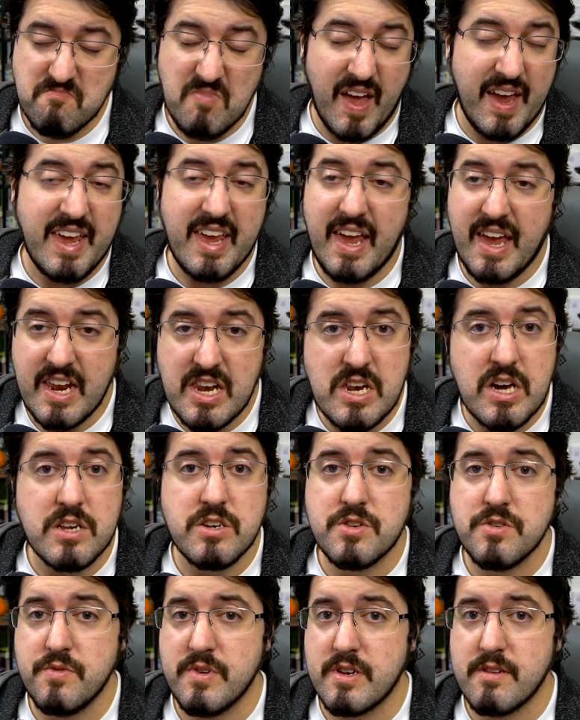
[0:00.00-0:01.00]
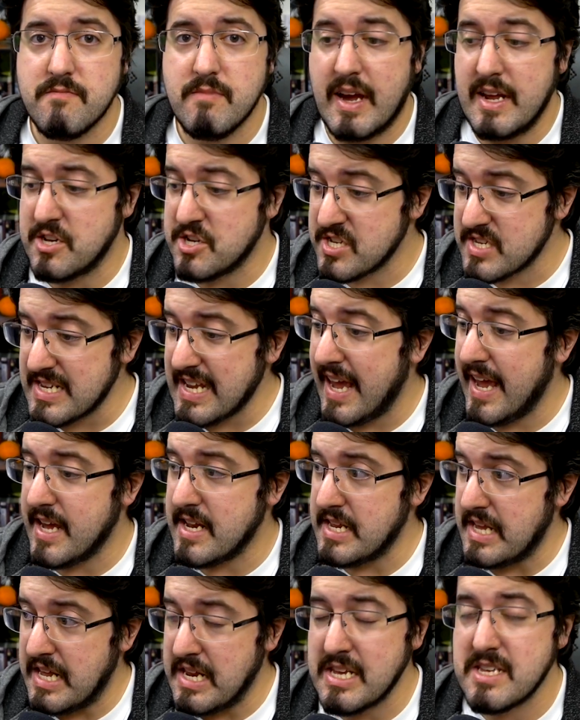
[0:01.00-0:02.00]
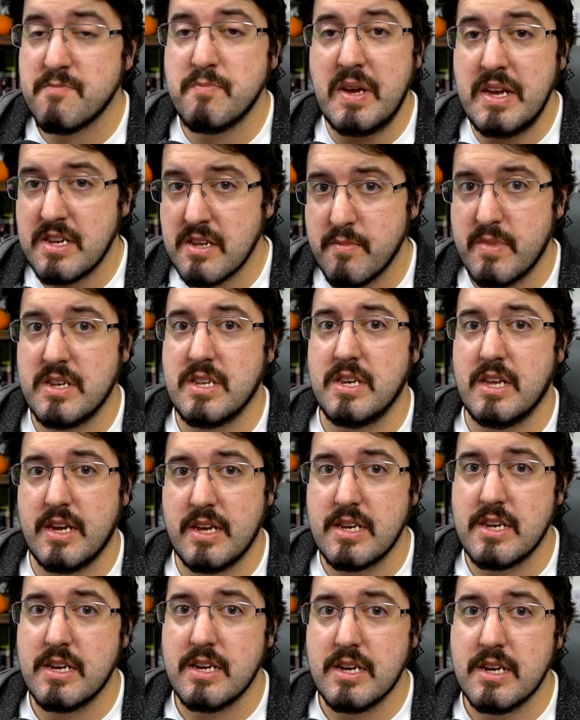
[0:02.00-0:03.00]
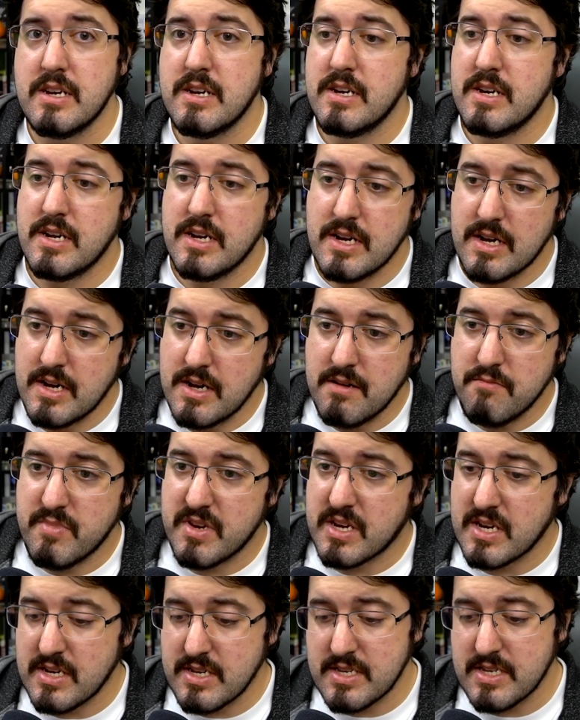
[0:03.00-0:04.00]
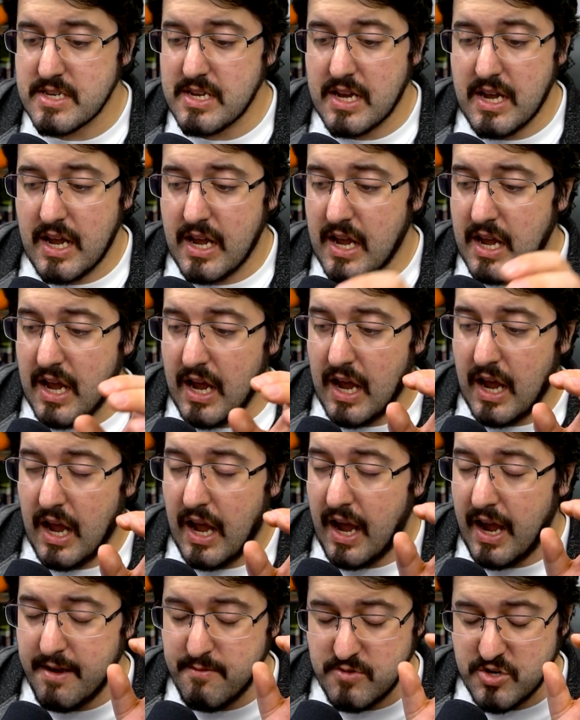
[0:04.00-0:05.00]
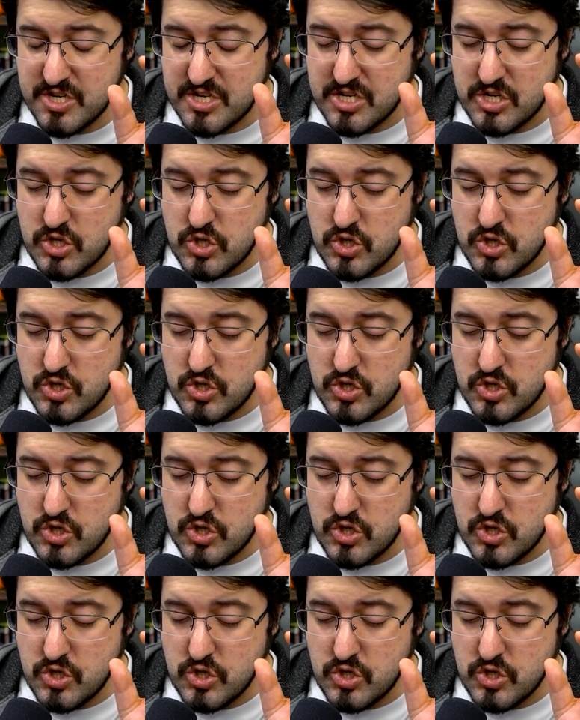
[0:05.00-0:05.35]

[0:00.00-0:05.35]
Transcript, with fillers: I cannot do it. I just can't. It has beaten me tonight because I'm just